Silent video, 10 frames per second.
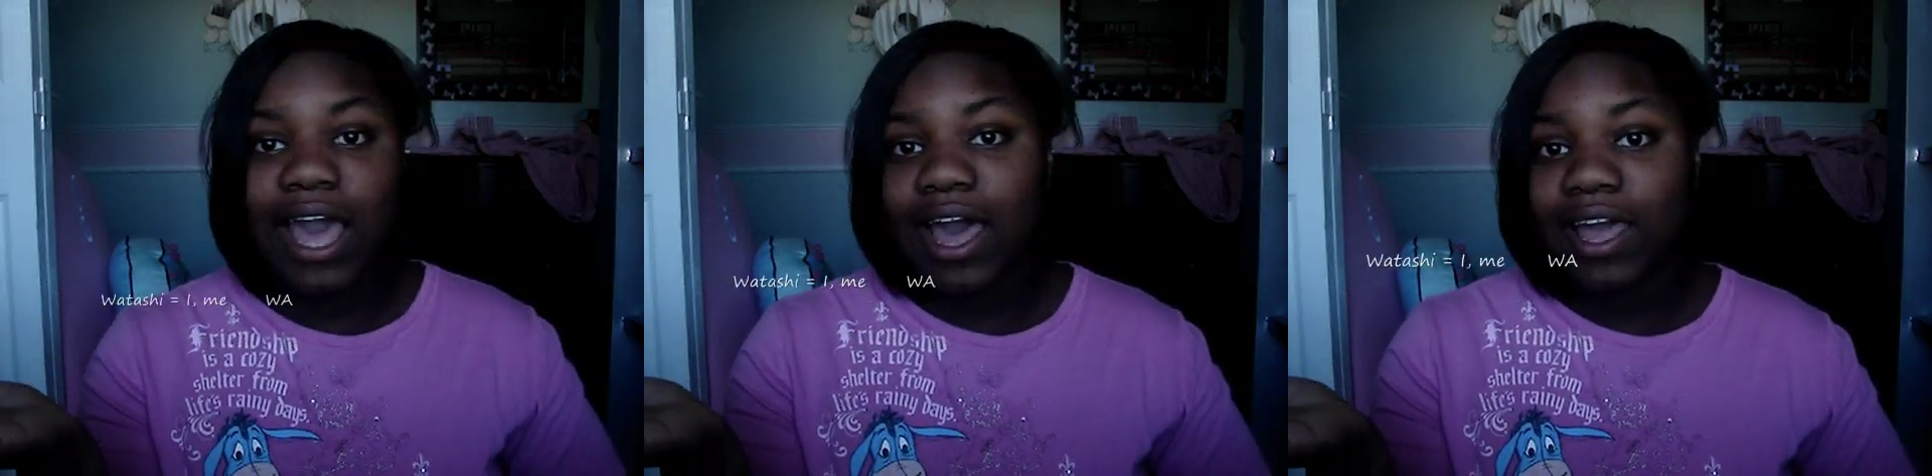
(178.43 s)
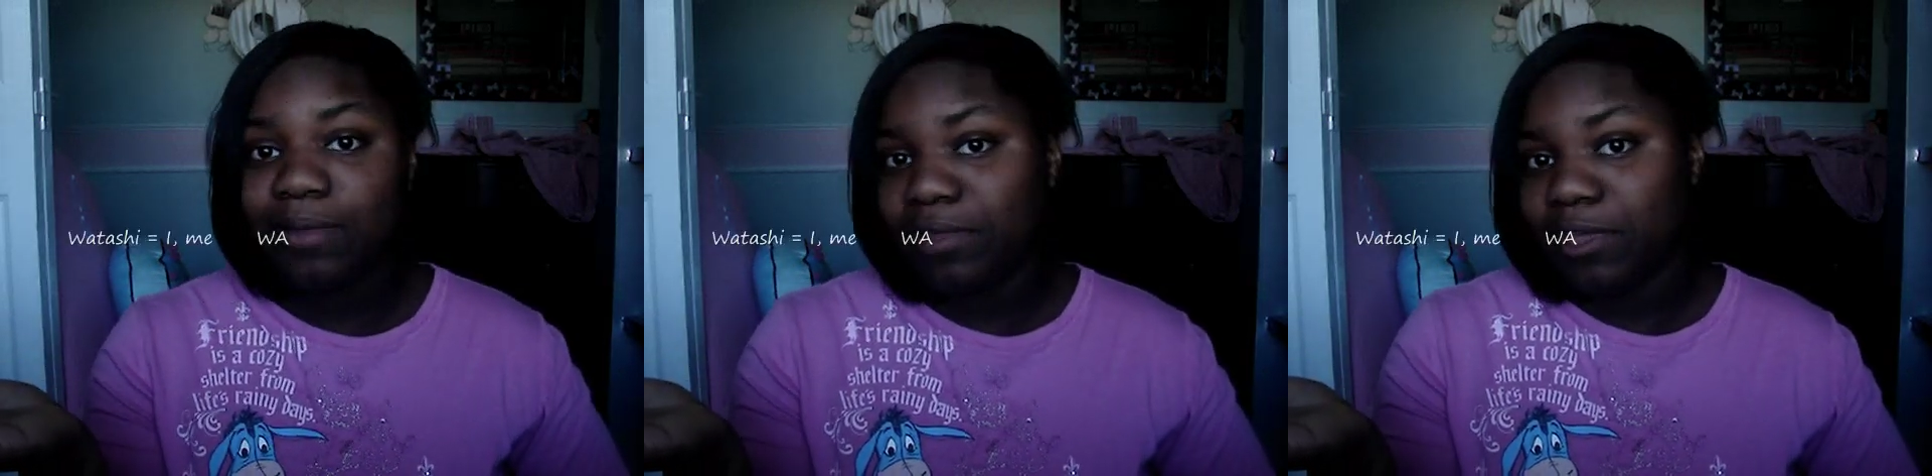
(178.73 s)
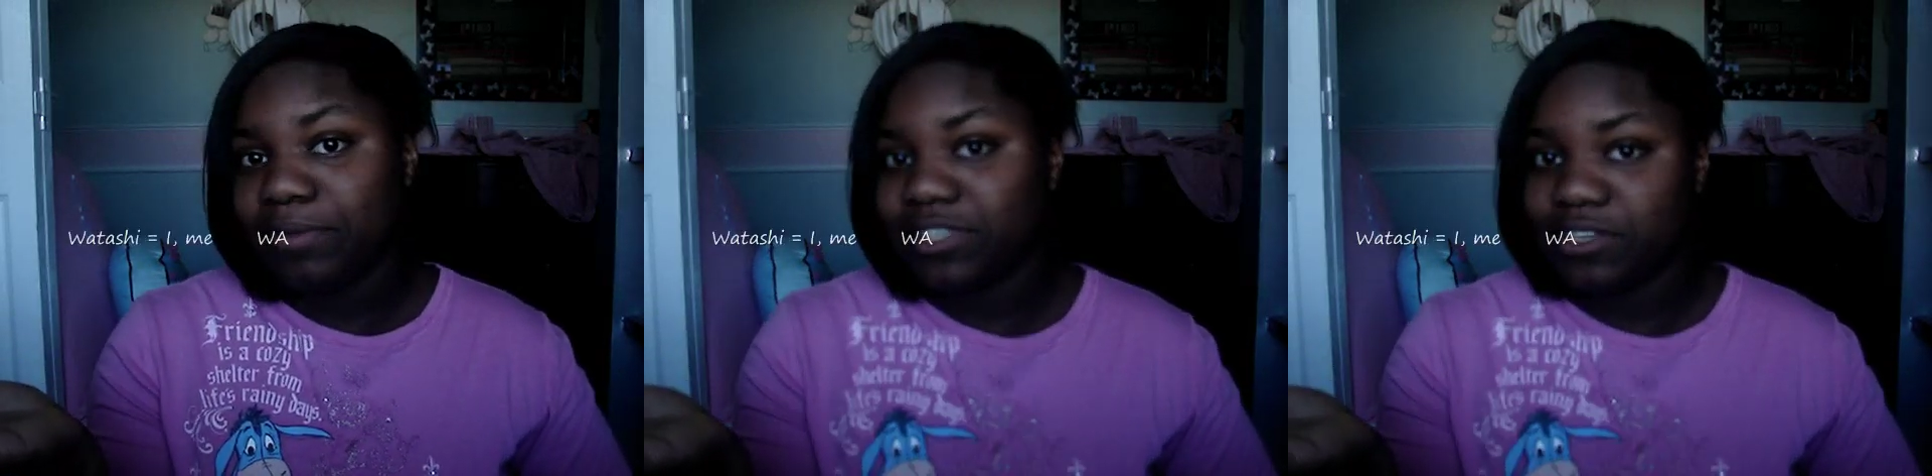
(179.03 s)
I,
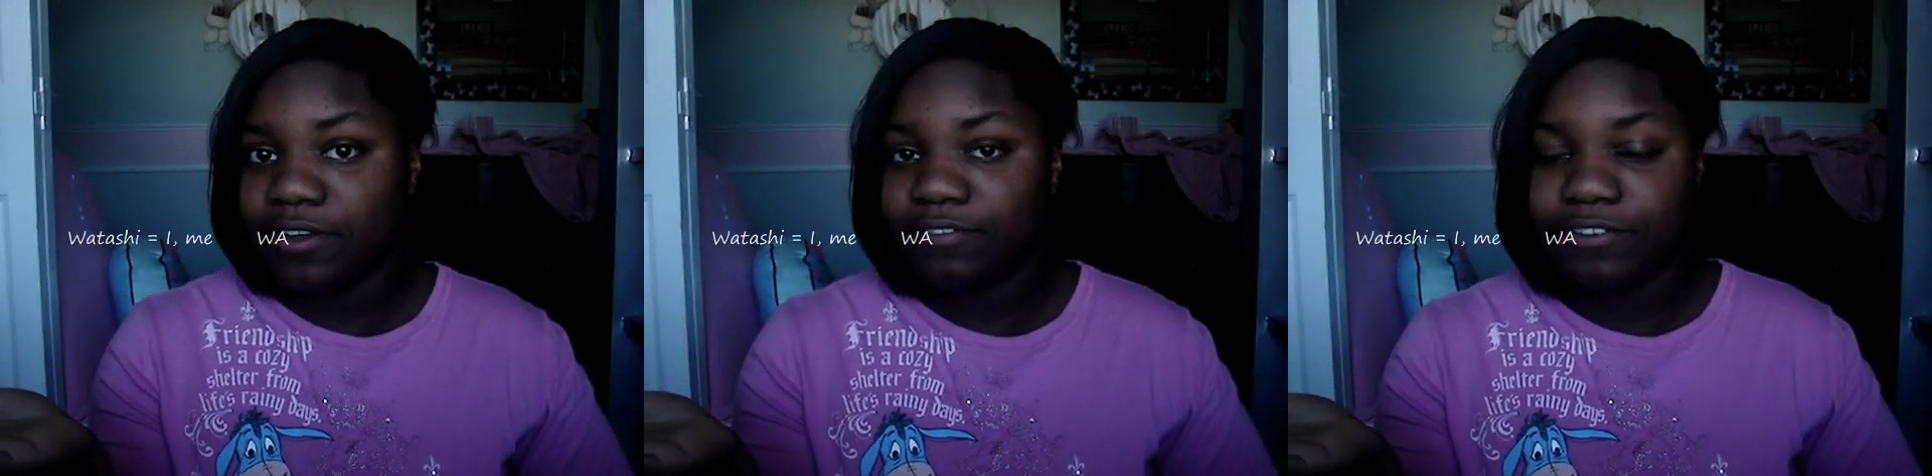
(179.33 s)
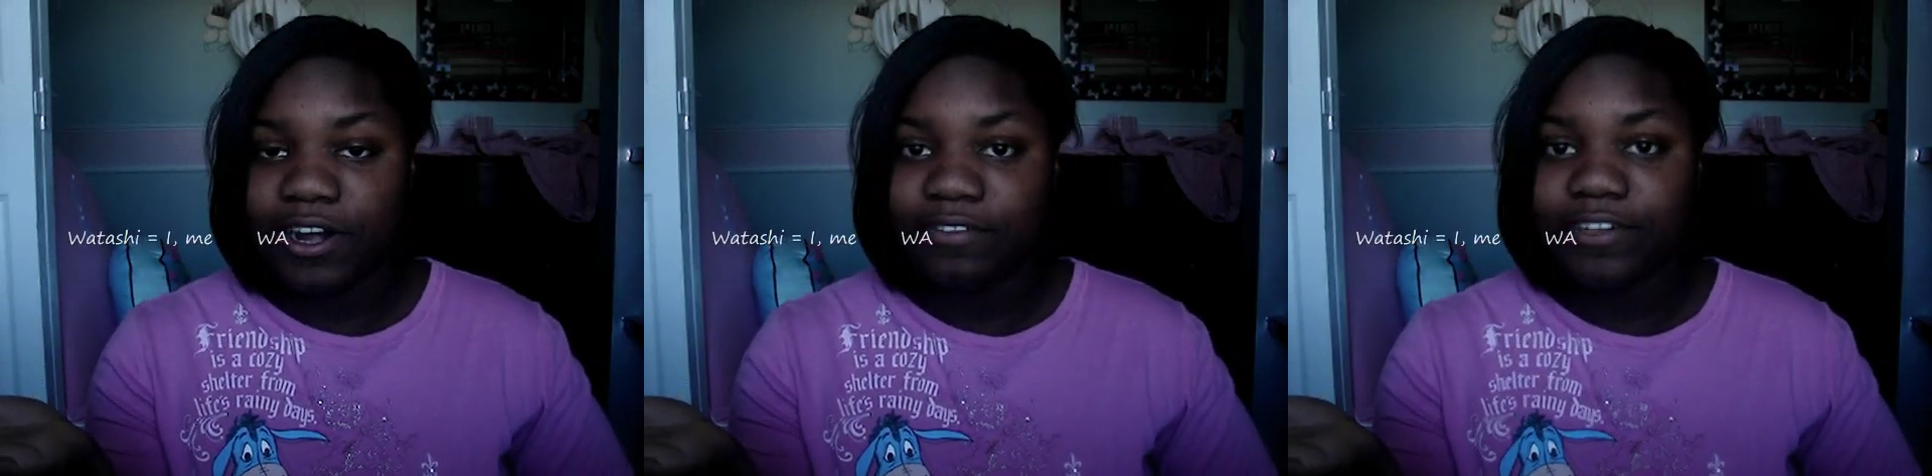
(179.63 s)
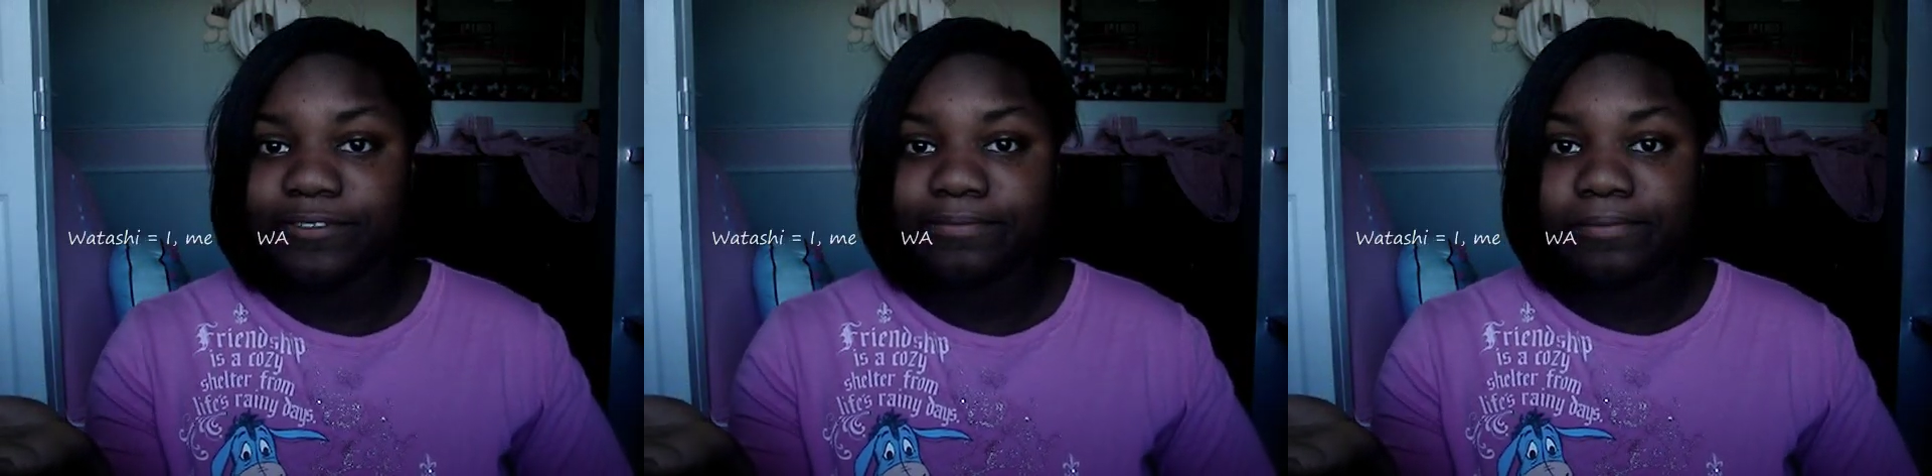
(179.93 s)
me, myself,
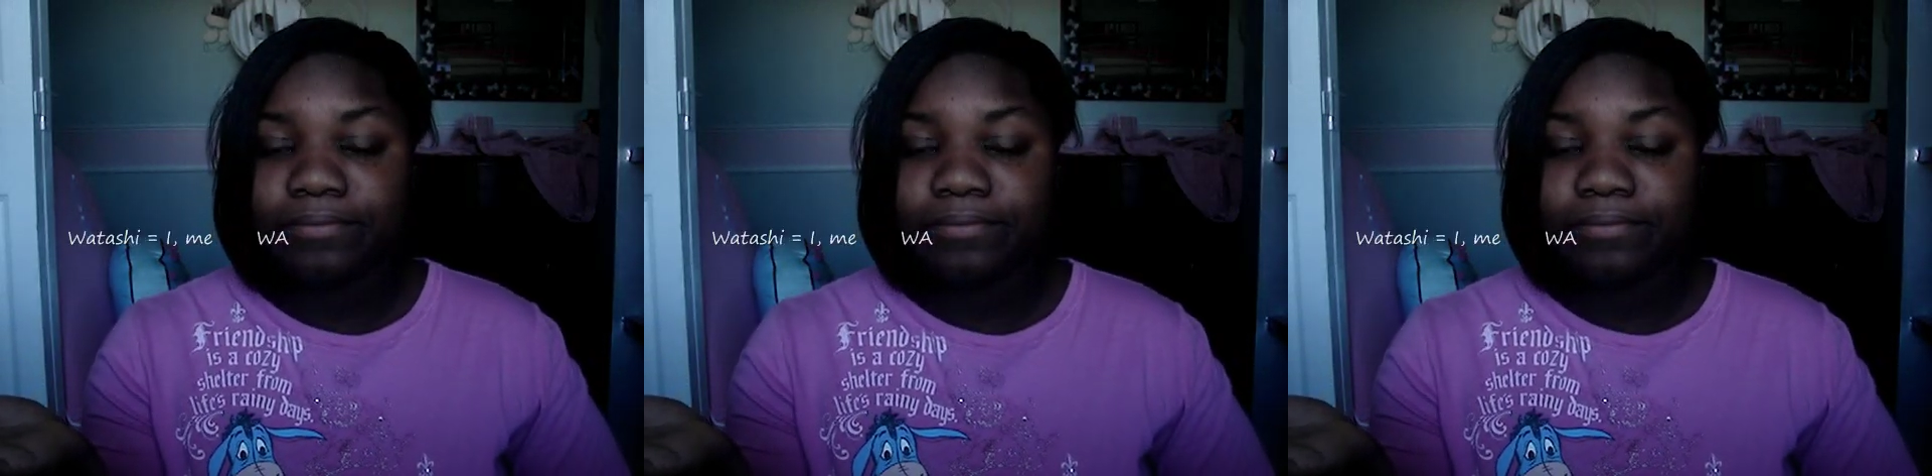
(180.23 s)
whatever.